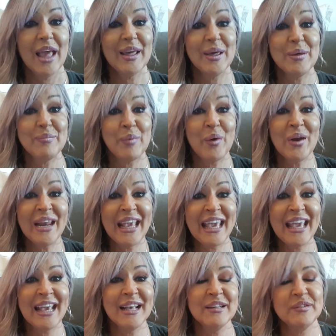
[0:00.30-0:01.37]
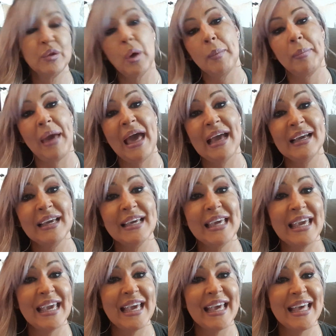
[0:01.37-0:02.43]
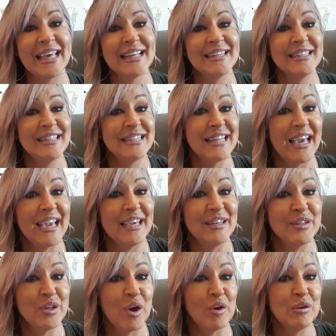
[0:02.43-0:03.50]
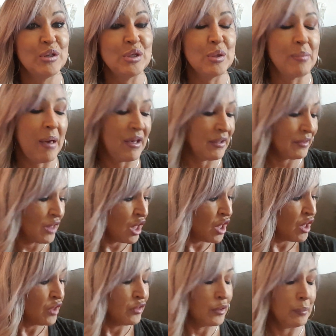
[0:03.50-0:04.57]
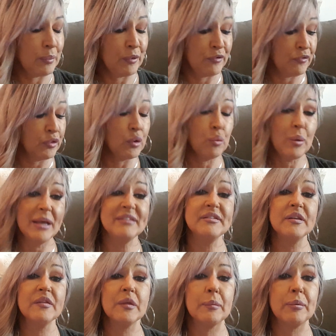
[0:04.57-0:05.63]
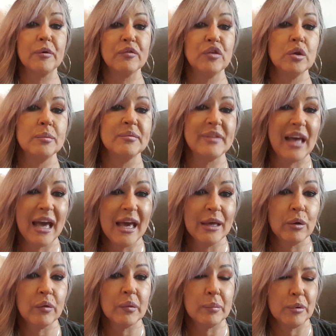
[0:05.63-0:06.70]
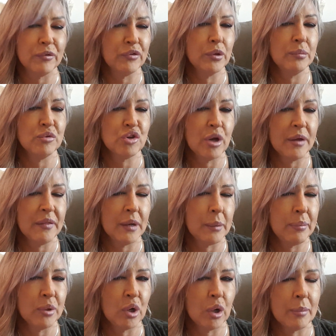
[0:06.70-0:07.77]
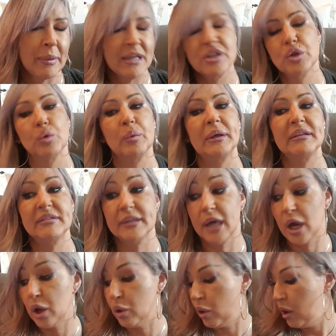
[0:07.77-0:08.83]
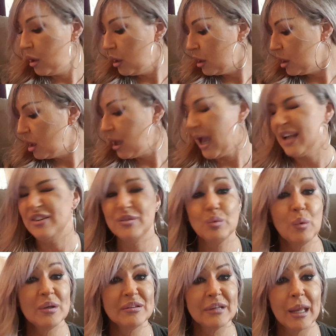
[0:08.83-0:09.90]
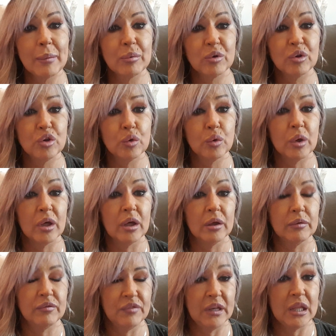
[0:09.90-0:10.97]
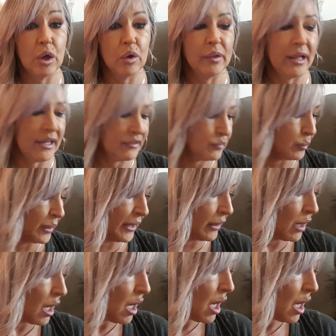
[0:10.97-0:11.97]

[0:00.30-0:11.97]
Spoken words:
Good morning. So I'm back again today to talk to you about the rest of the perfumes I had on the perfume tray that I put on about 2 weeks ago. I just wasn't able to do a video last week.